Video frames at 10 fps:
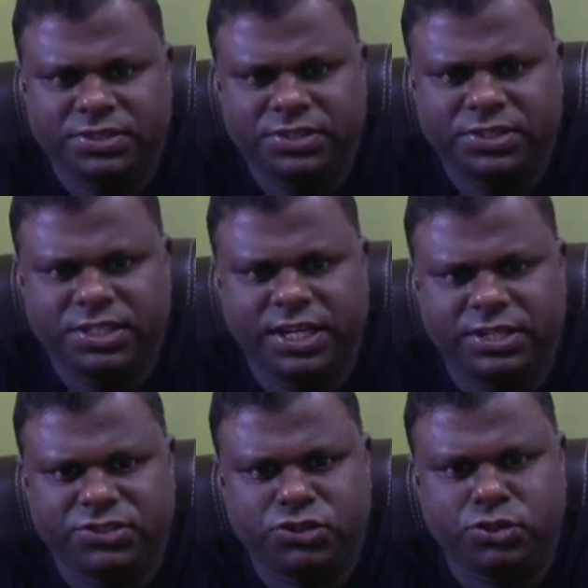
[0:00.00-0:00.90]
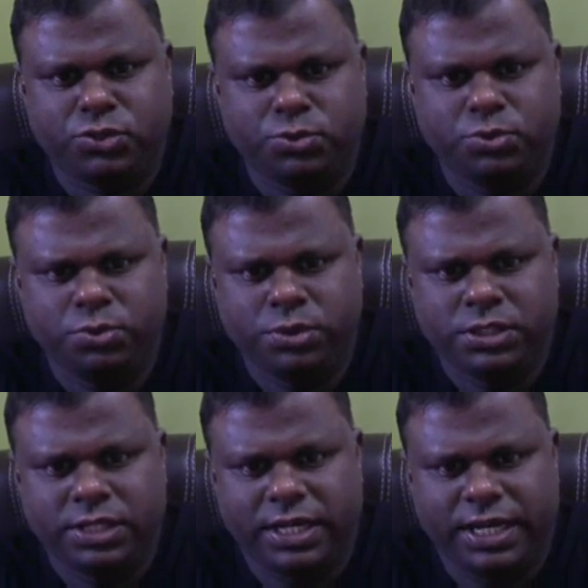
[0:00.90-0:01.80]
CH2,
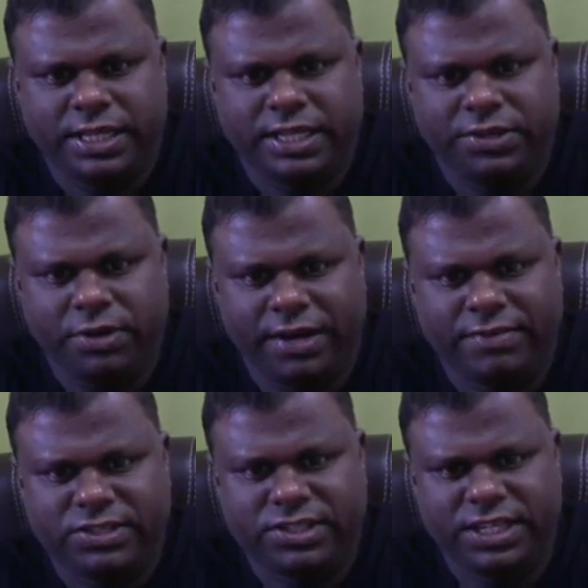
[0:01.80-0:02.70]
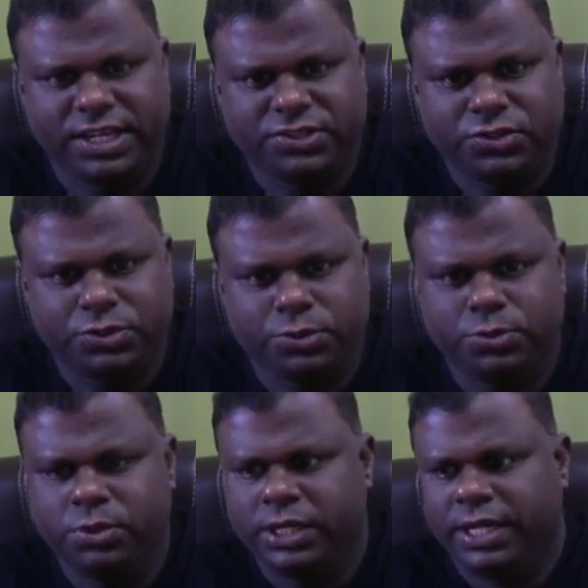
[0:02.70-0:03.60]
and then you have a
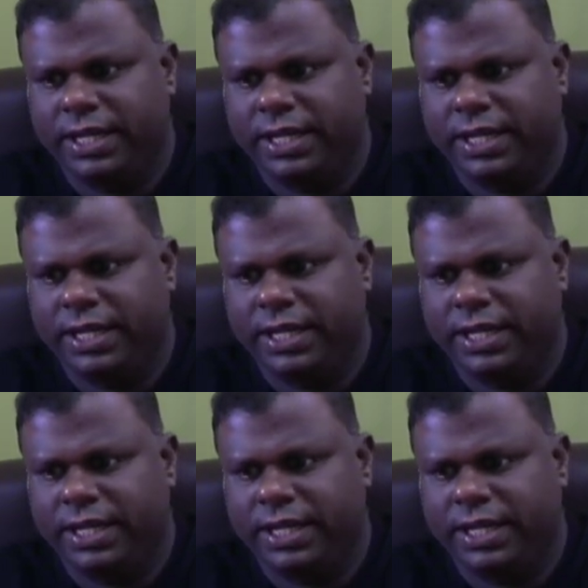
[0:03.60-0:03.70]
CH2,